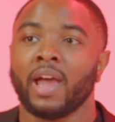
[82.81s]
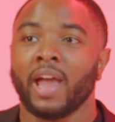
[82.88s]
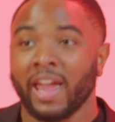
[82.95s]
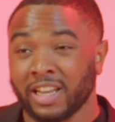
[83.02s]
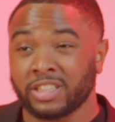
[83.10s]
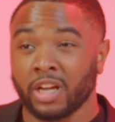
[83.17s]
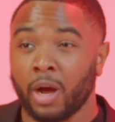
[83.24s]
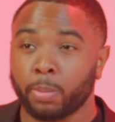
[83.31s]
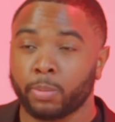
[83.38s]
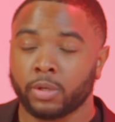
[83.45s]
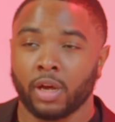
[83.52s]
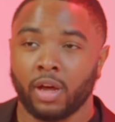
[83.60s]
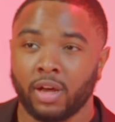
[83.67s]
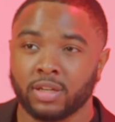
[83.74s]
And it's up
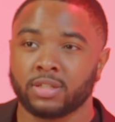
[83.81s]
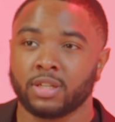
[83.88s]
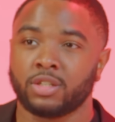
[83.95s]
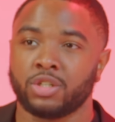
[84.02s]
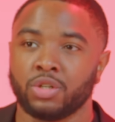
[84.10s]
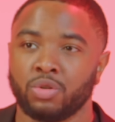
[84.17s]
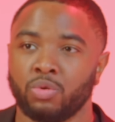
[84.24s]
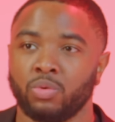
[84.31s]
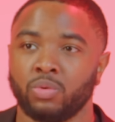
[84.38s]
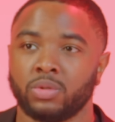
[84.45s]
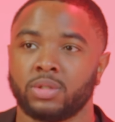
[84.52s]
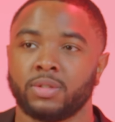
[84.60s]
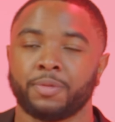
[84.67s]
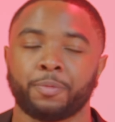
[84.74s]
to us to
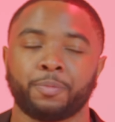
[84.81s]
choose.